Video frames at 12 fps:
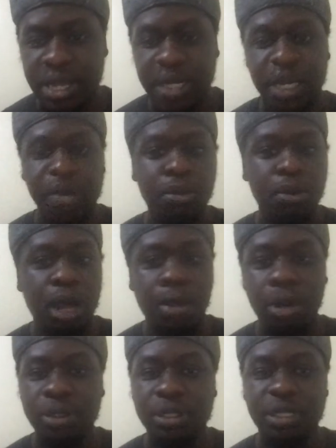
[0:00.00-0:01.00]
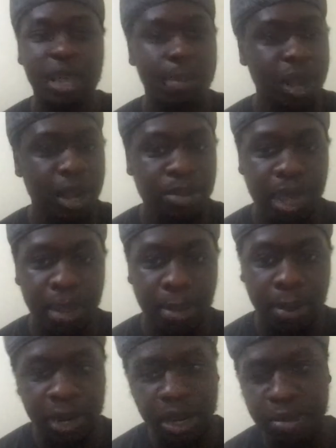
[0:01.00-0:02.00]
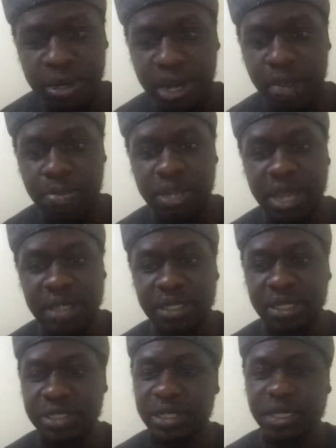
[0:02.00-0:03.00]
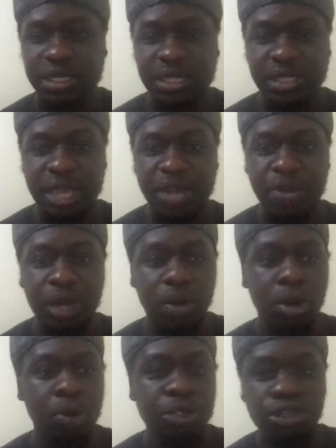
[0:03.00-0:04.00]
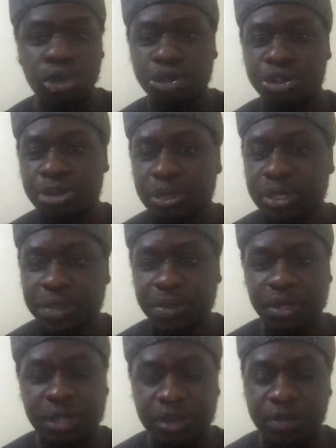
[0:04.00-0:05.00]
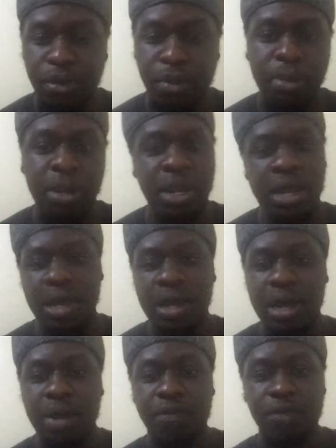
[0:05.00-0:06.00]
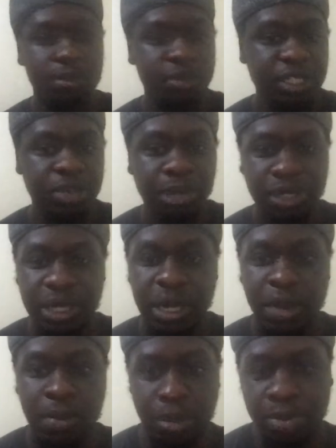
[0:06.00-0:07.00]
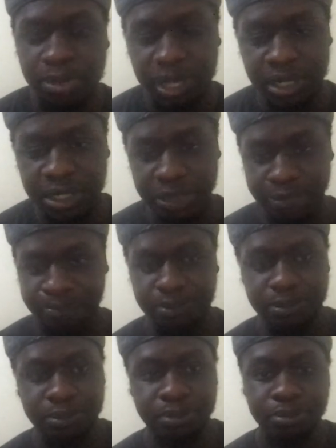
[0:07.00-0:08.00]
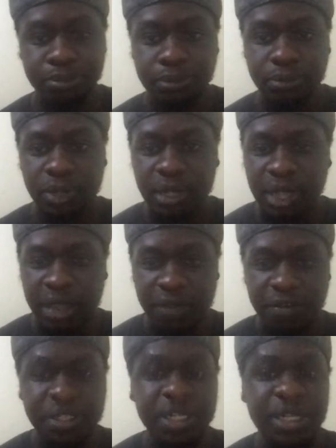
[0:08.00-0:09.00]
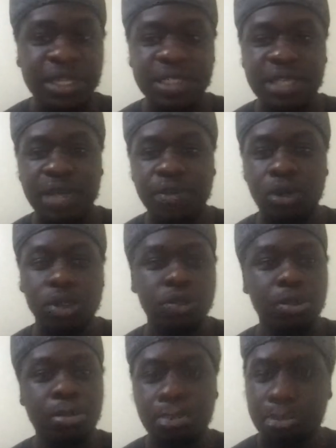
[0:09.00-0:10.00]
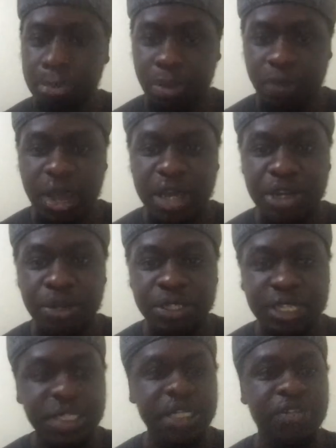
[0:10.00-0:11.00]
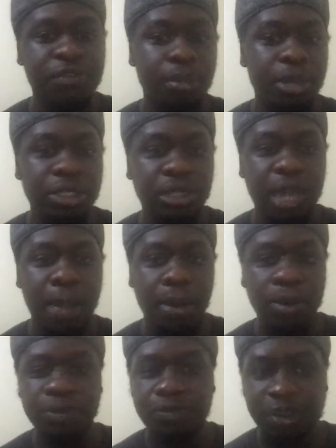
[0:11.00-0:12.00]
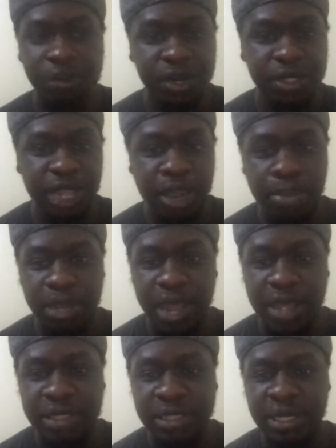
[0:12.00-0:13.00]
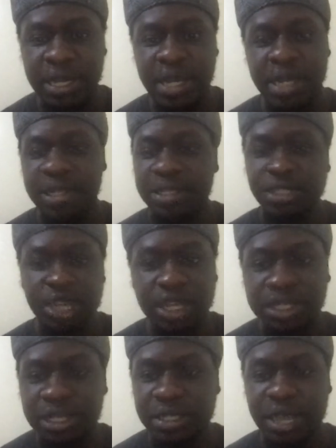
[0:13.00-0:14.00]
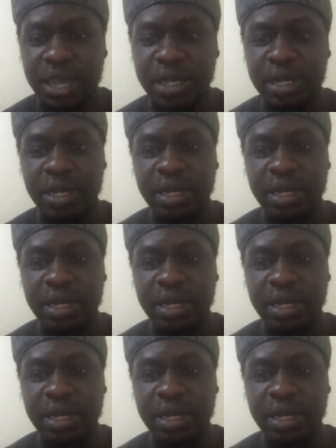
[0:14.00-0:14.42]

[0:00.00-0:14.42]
learn more about upcoming APIs, their statuses, and you can always contribute directly from this particular website. Visiting this site will also provide you detailed information about various APIs, the stages, and